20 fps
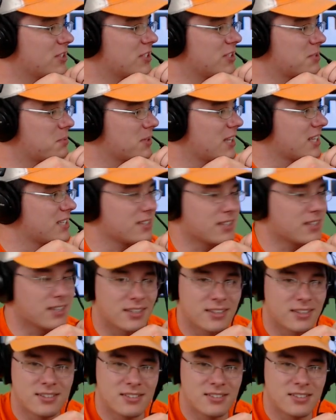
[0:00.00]
but that's
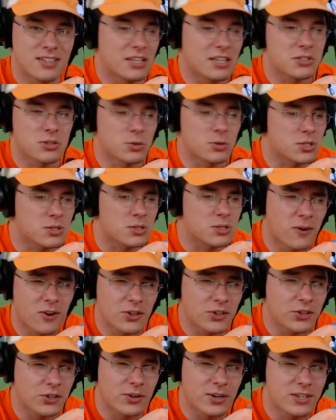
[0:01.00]
so small
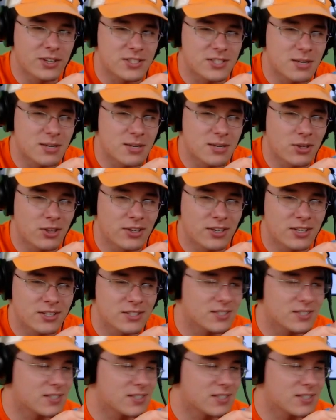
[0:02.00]
in the grand scheme of things.